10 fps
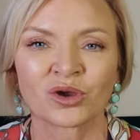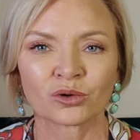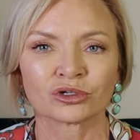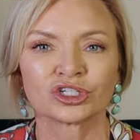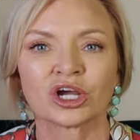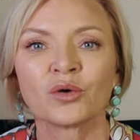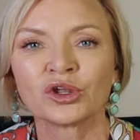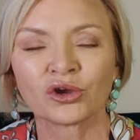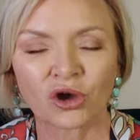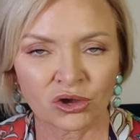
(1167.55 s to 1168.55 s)
or
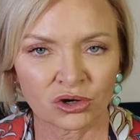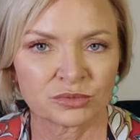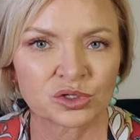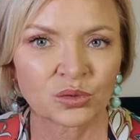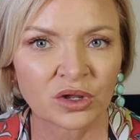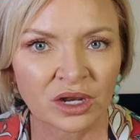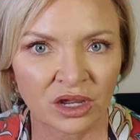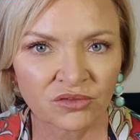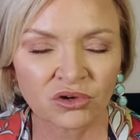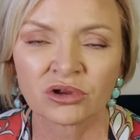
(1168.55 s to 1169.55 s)
showing your arms or
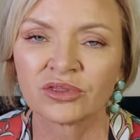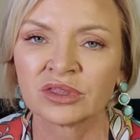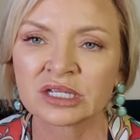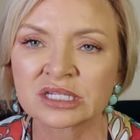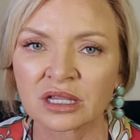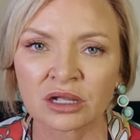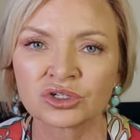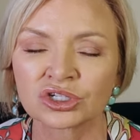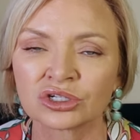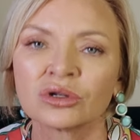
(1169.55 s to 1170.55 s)
whatever, this
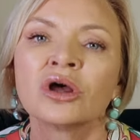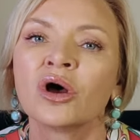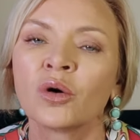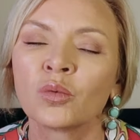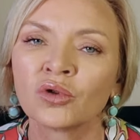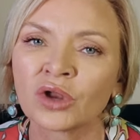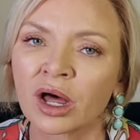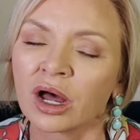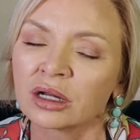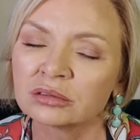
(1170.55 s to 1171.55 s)
lotion will
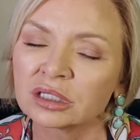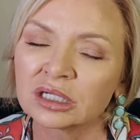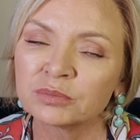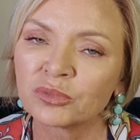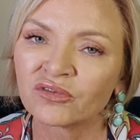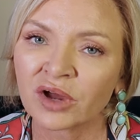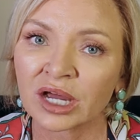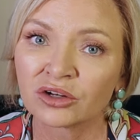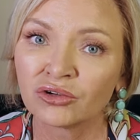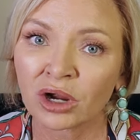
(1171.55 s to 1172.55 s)
not only
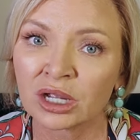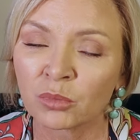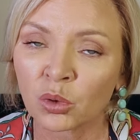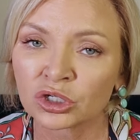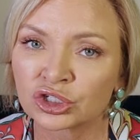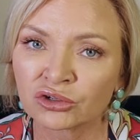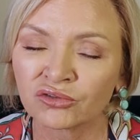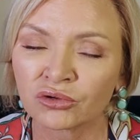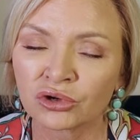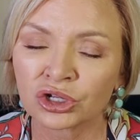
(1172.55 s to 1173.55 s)
provide great moisture
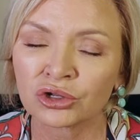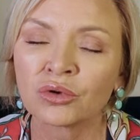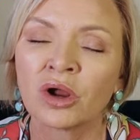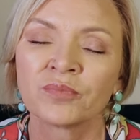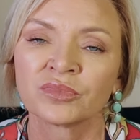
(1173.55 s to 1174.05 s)
for you,